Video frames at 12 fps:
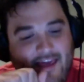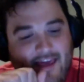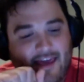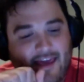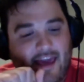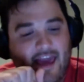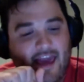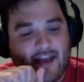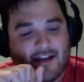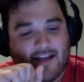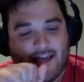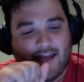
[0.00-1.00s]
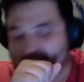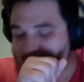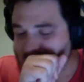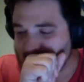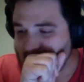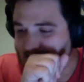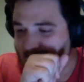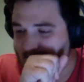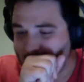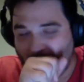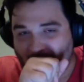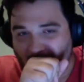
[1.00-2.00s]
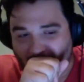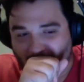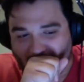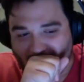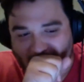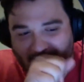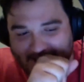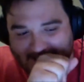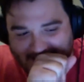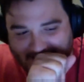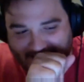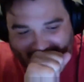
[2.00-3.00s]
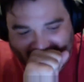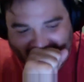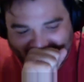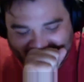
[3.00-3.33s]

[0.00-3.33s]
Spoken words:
And his competitor this evening,